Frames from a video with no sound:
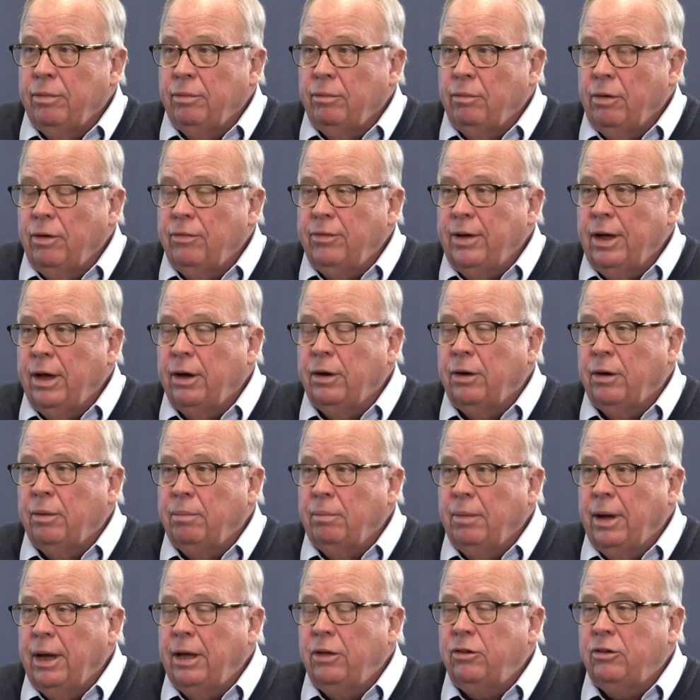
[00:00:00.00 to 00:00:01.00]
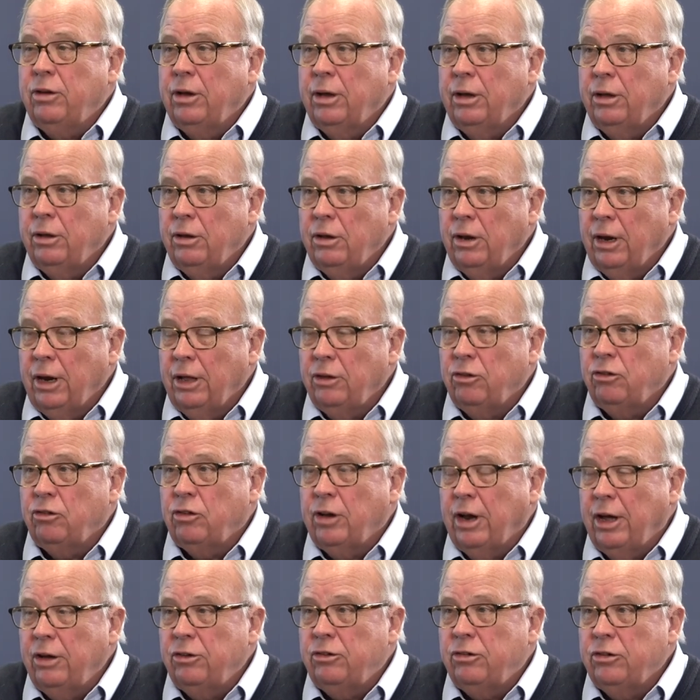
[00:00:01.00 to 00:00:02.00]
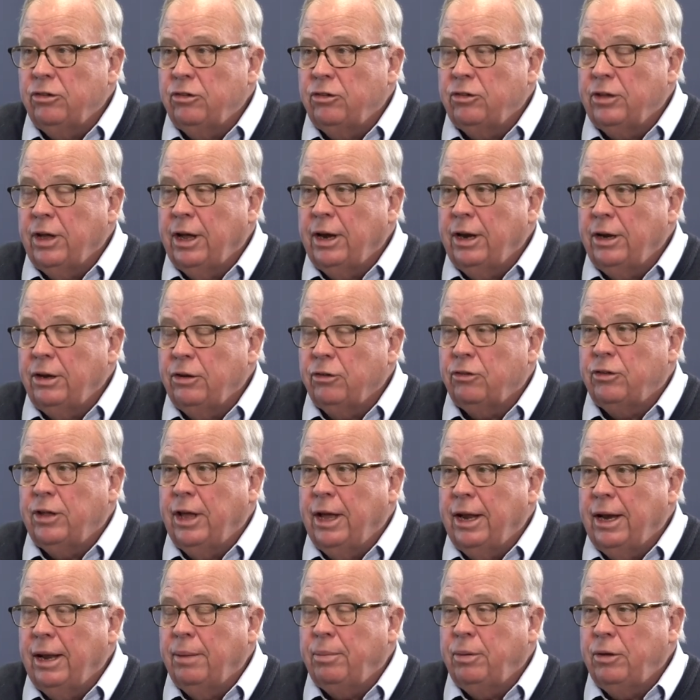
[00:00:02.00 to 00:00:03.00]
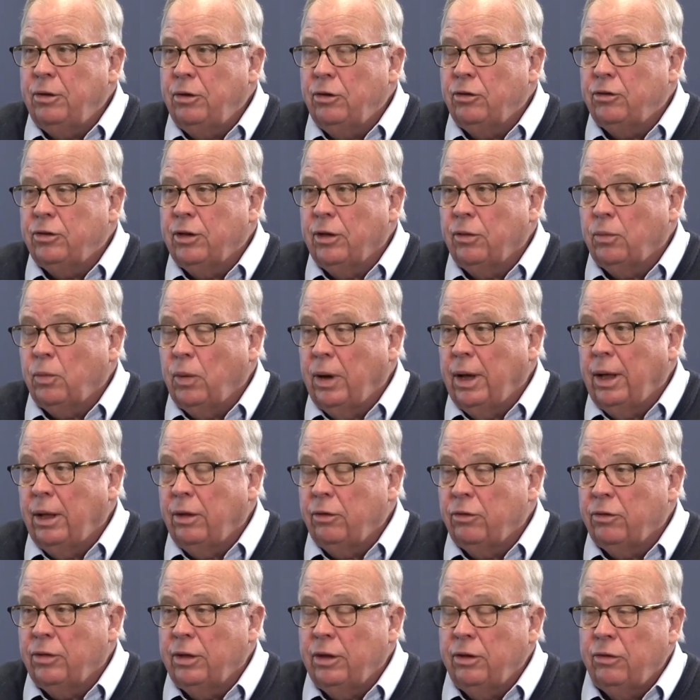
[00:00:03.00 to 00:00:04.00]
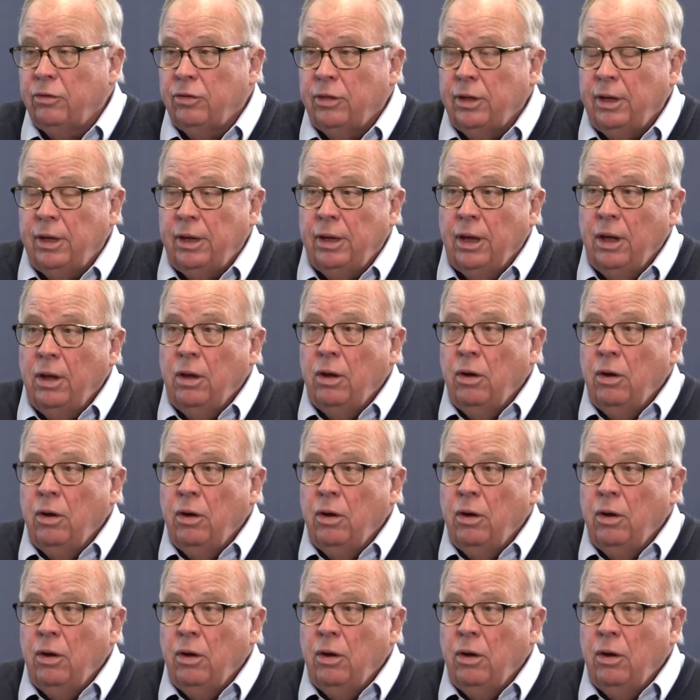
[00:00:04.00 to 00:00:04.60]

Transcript: we've now got major legislation starting to stand up in New South Wales. There's the